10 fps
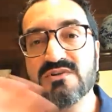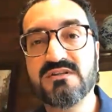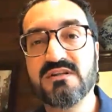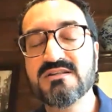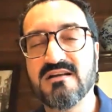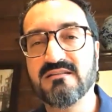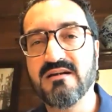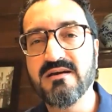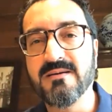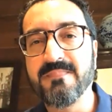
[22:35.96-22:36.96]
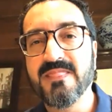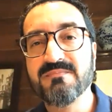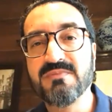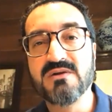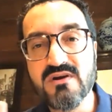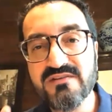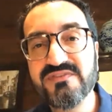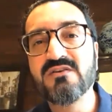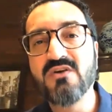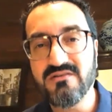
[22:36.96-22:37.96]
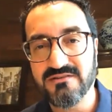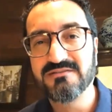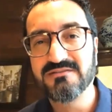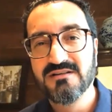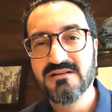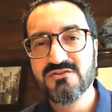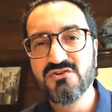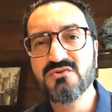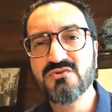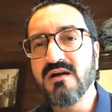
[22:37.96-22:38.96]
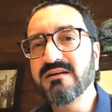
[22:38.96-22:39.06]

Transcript: things are there. But what if they're not? So you can't